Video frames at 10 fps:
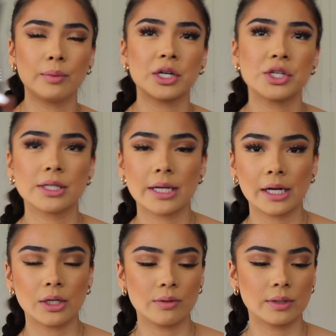brushes that I
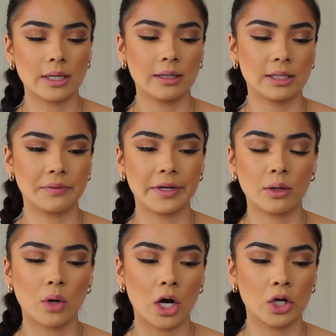use in this
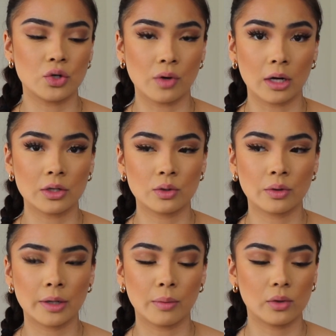video are
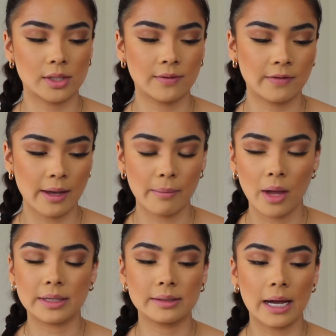drugstore, most of
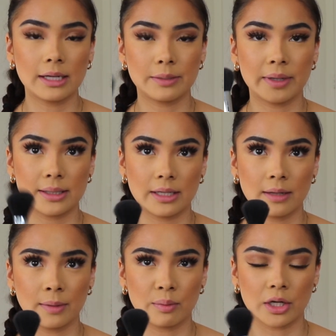them, besides my
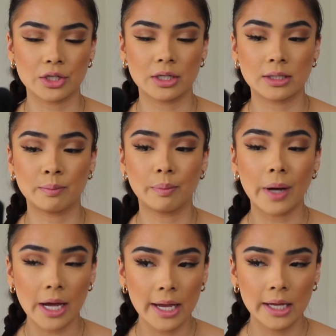Sigma brushes,
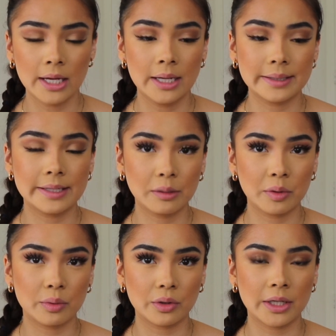but
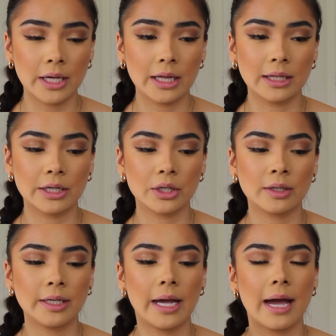Sigma Beauty
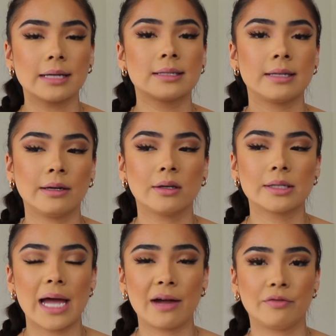literally has sales
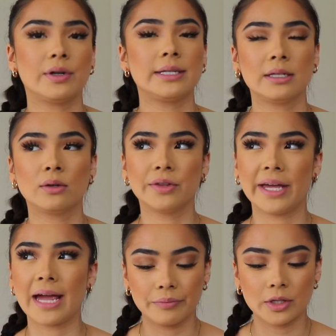every single
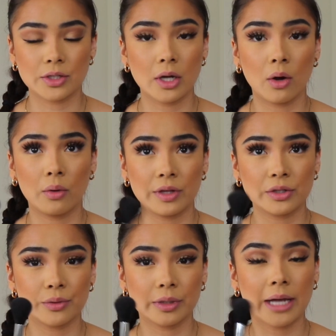day. So these
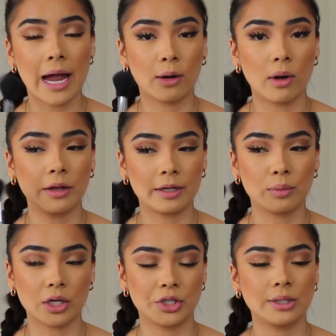are really high quality
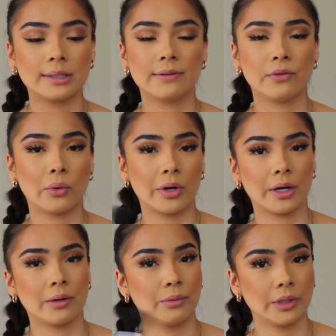brushes
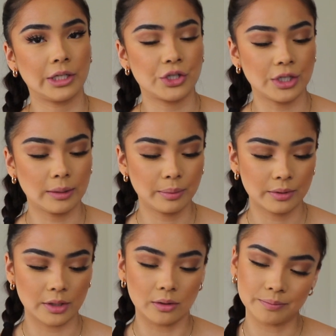for really cheap,
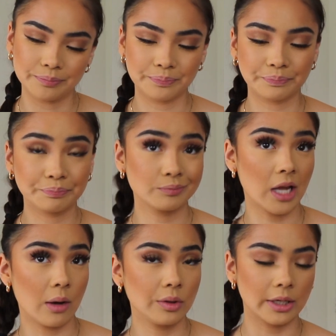so
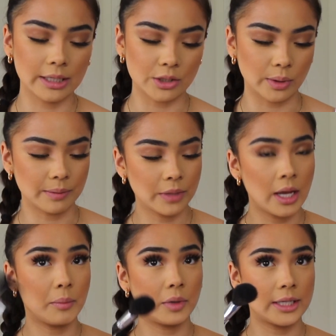I would look into it.
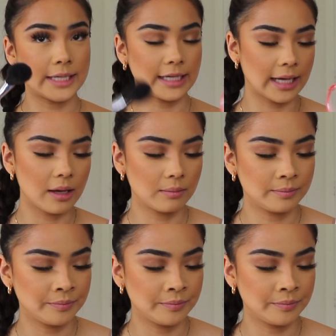I'm gonna take it,